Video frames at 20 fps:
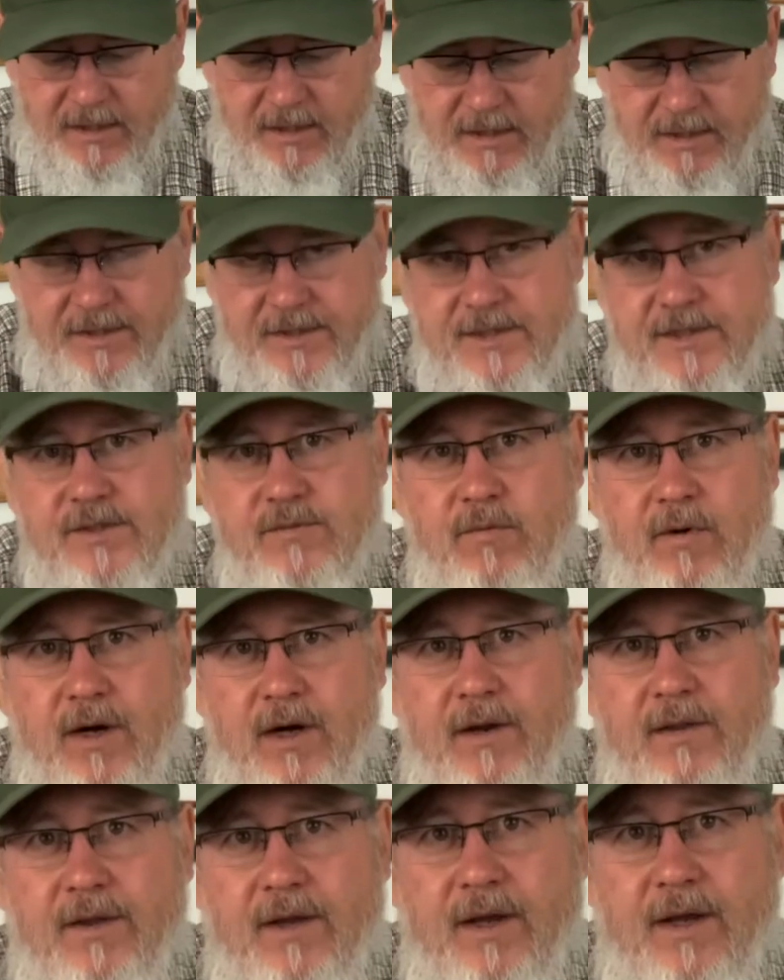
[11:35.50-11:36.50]
This is
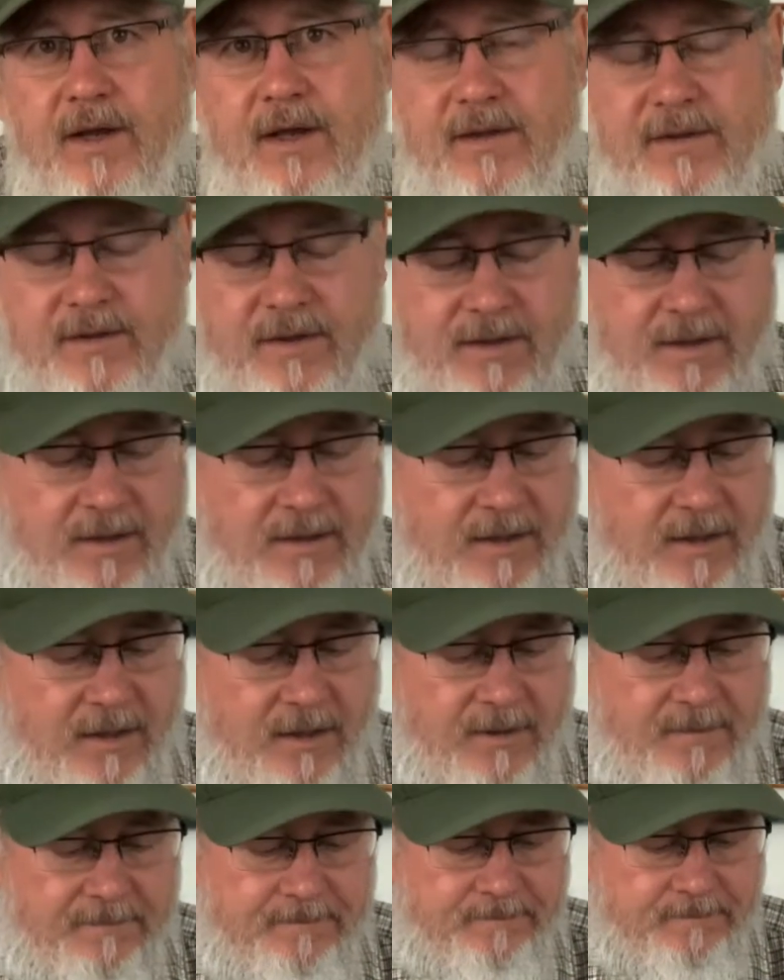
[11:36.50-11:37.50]
where
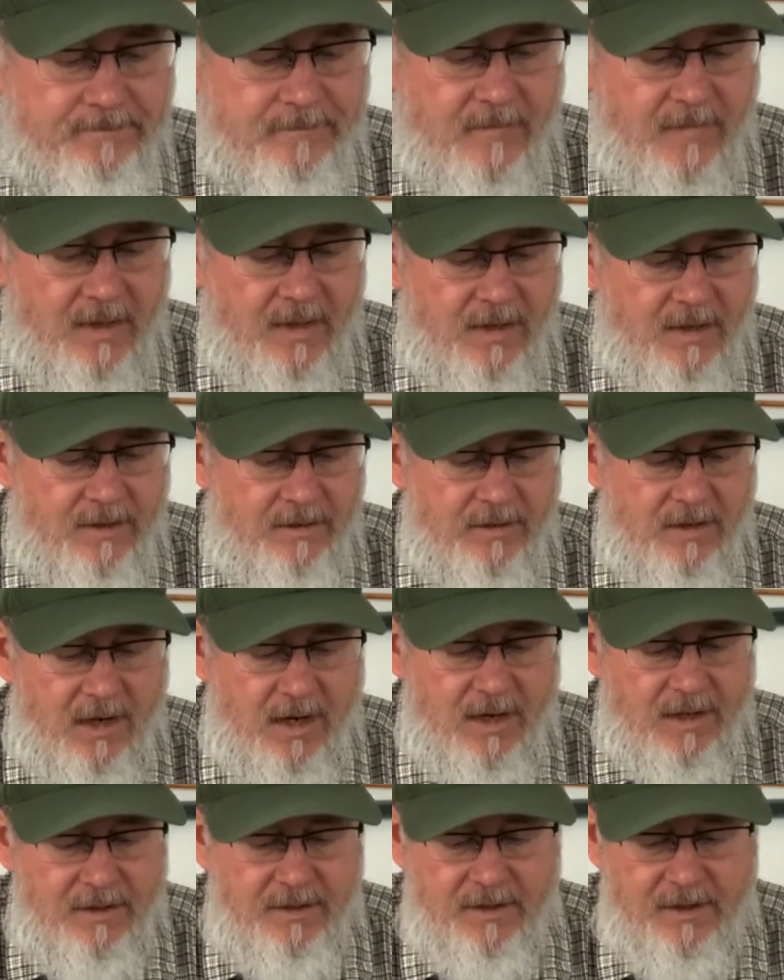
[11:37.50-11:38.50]
the
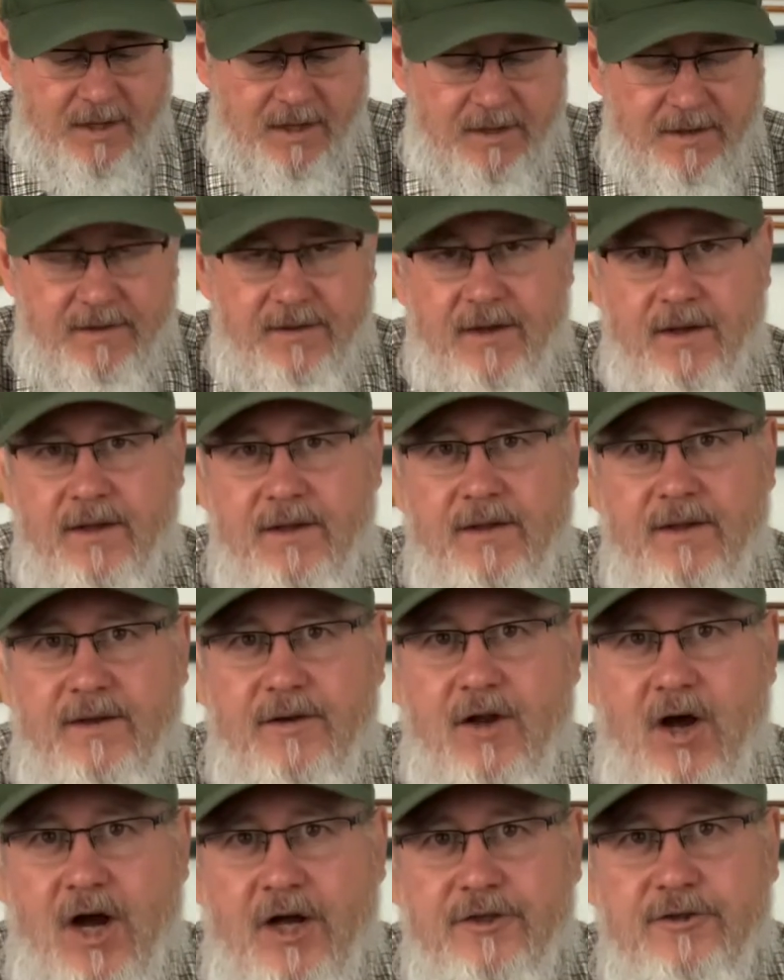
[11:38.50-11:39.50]

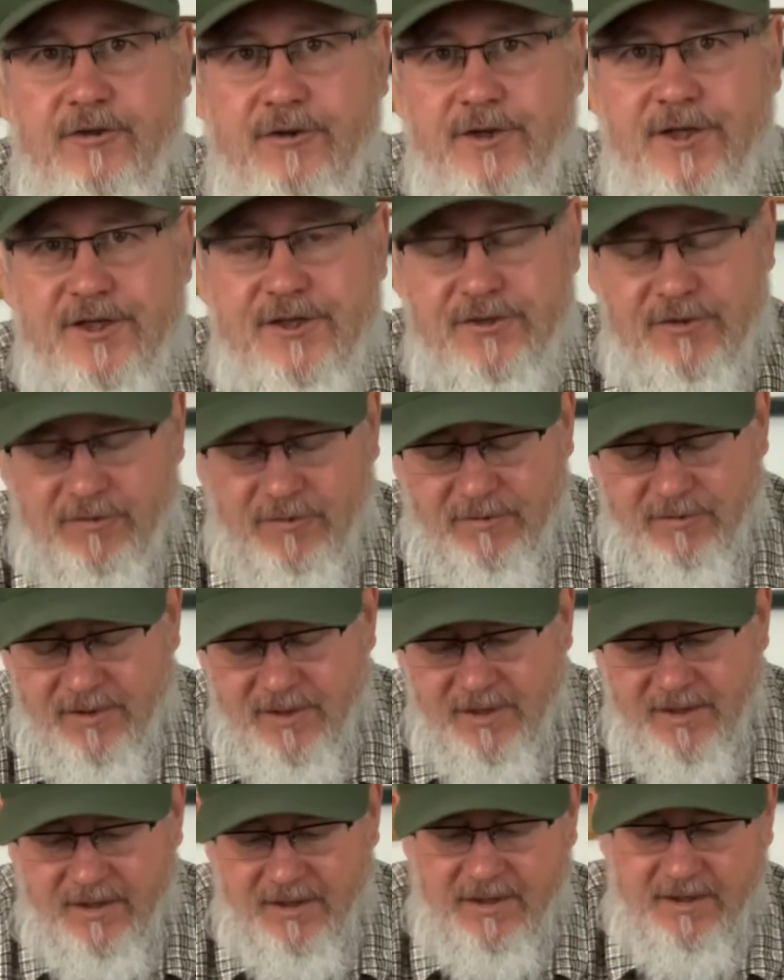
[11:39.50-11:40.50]
non-traditional
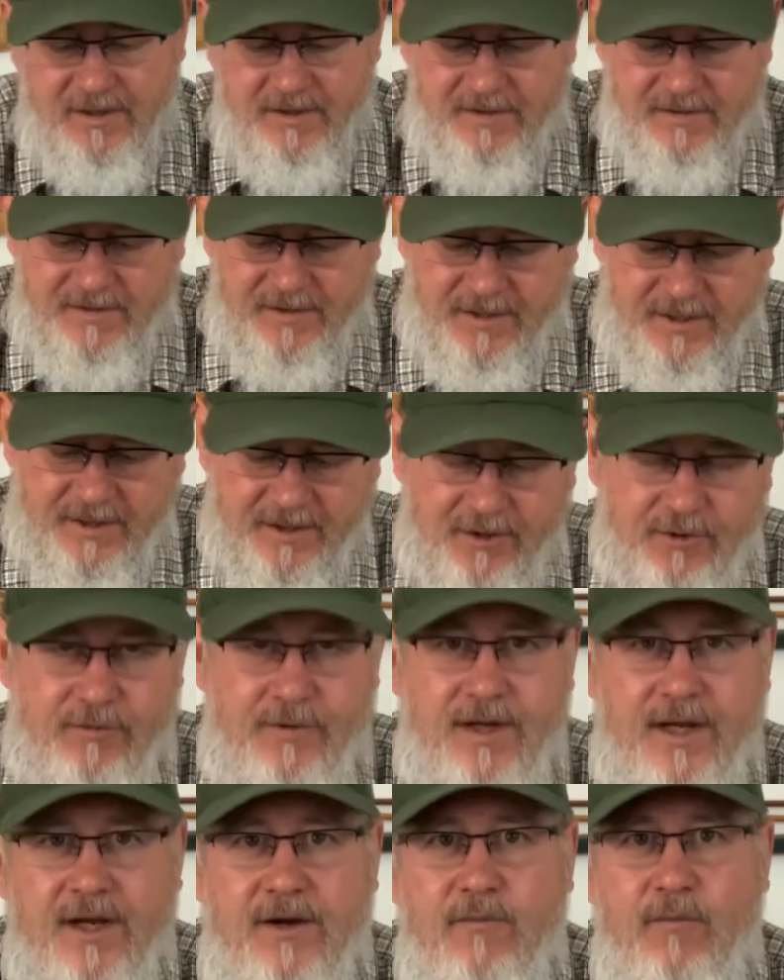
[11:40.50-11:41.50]
thing,
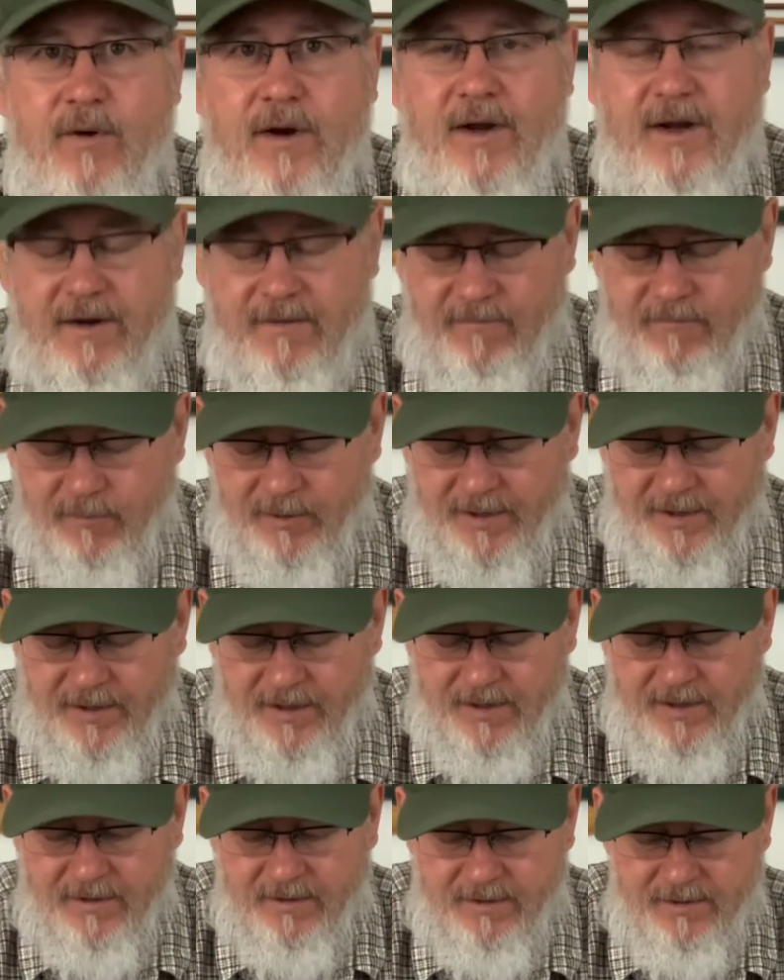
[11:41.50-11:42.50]
unique way of we
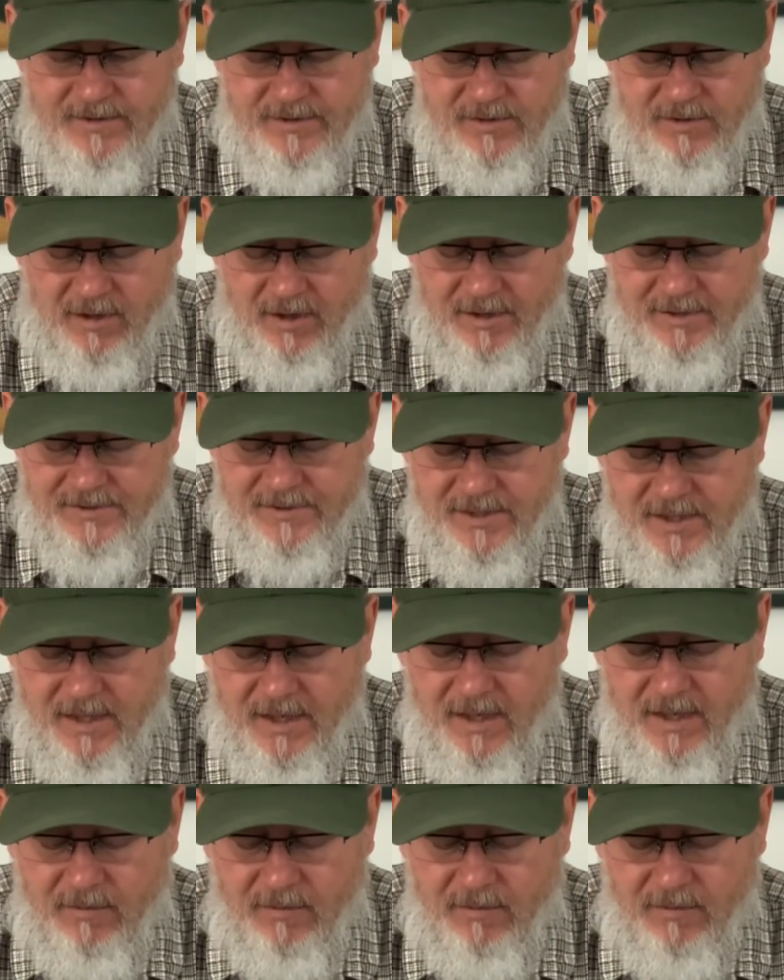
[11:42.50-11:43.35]
did it starts.